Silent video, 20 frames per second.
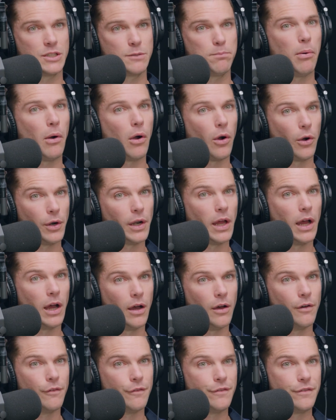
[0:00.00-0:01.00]
is part
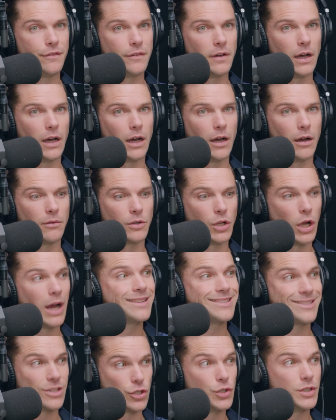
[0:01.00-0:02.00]
of uh,
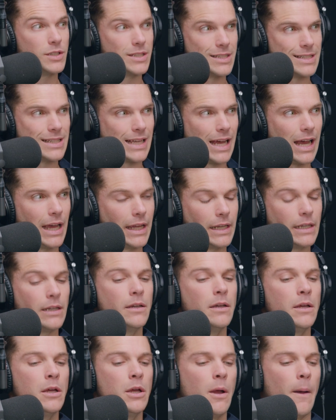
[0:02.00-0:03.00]
God's good design,
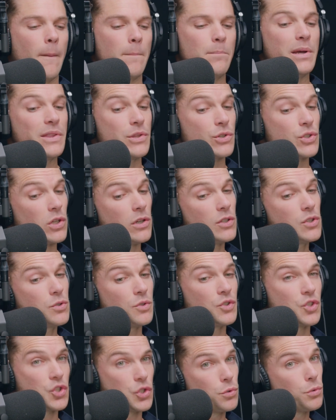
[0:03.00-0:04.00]
but there's
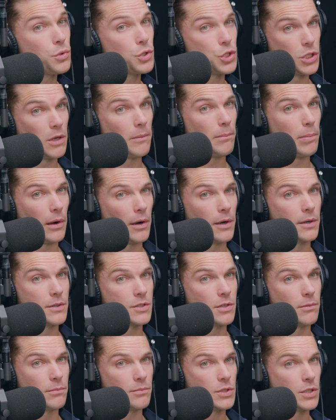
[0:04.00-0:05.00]
also a stewardship
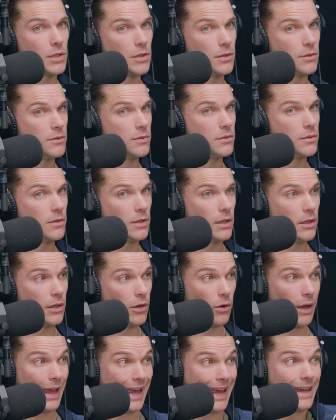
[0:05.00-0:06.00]
part to, to you
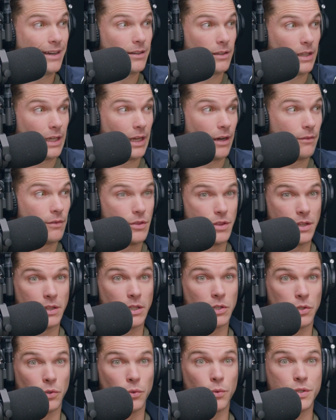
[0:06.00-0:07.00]
know handling everything
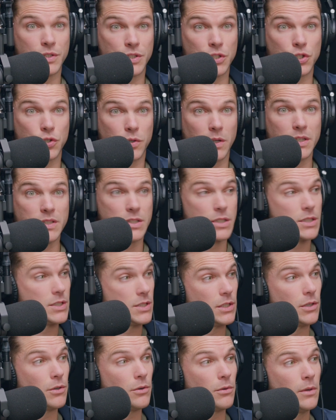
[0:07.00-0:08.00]
that the lord has entrusted
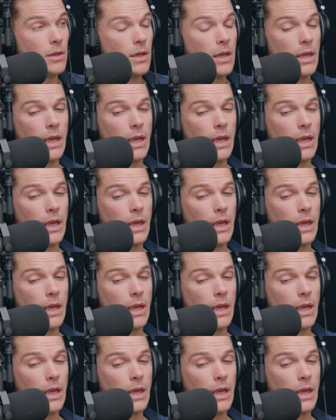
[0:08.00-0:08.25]
to you